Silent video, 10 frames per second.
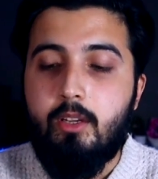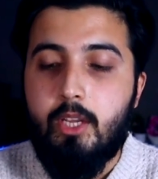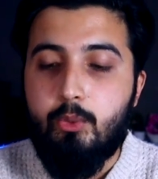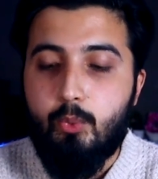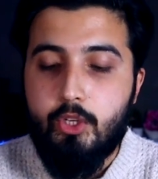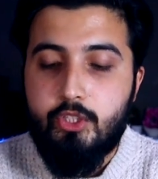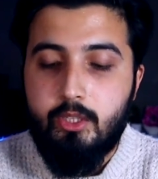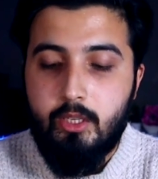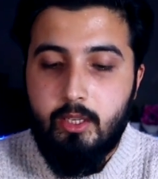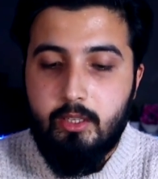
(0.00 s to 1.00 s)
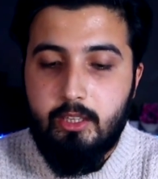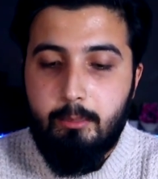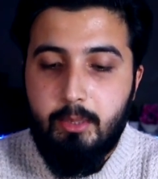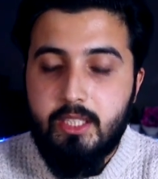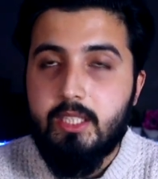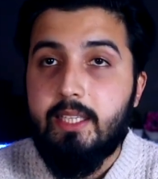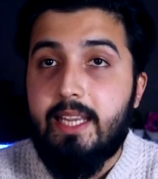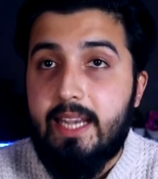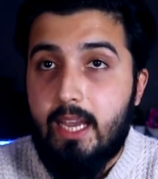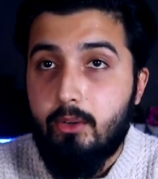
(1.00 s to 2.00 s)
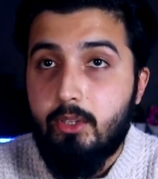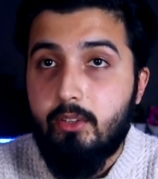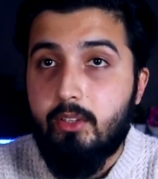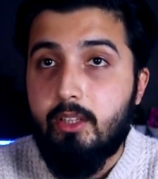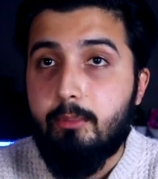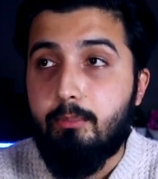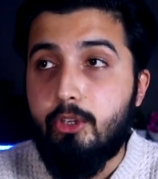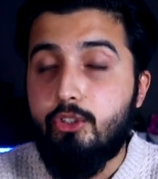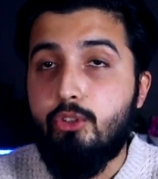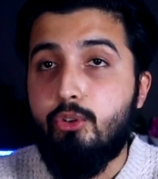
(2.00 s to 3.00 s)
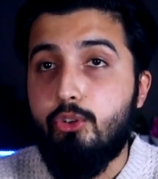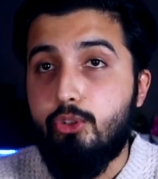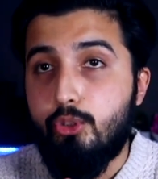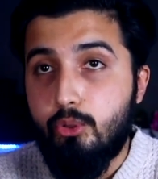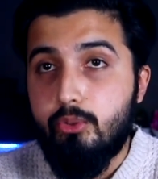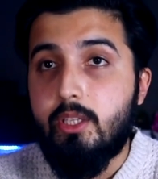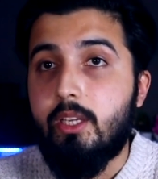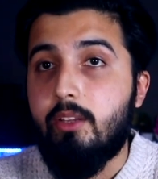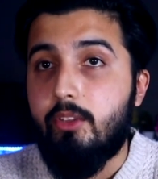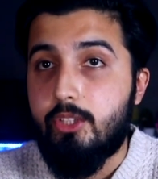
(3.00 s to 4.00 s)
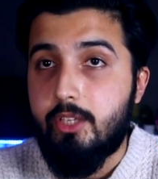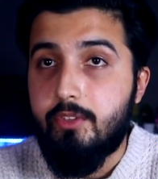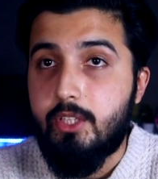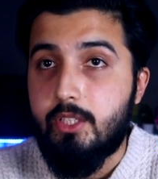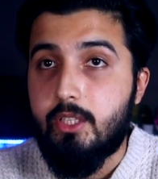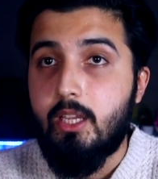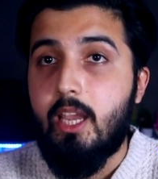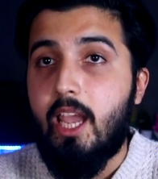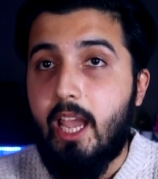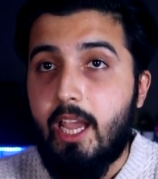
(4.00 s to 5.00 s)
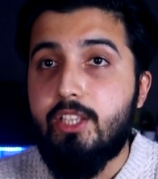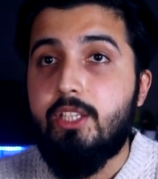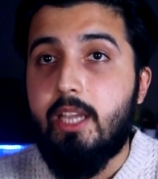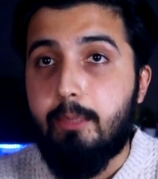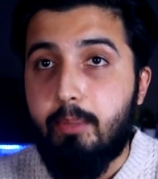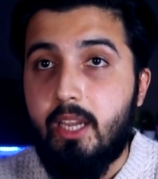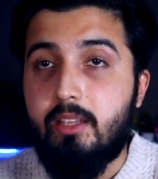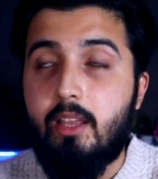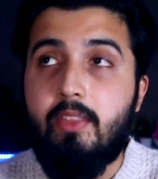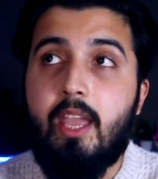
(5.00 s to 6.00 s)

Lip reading: in which they basically allowed that the person who are using the services actually get paid.